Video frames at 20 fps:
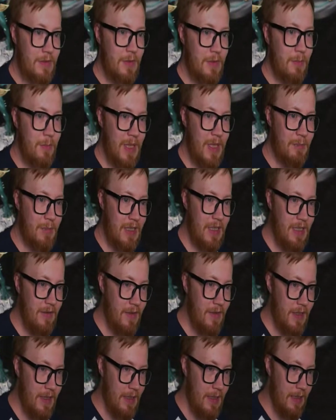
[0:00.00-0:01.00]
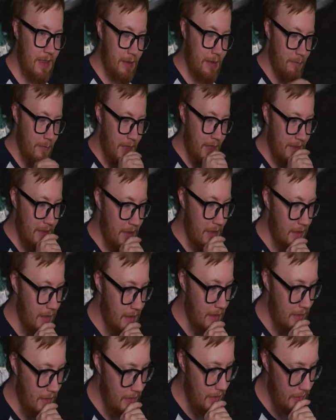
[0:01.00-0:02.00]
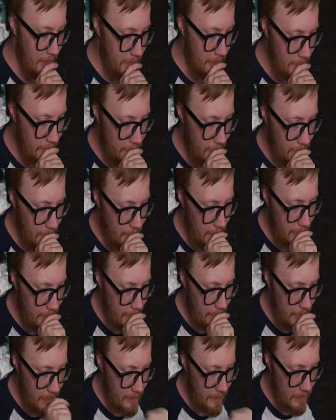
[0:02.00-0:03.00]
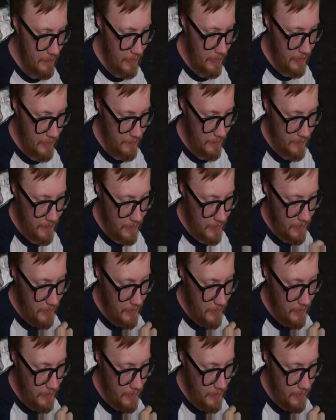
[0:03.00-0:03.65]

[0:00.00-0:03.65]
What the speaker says: a big believer in making the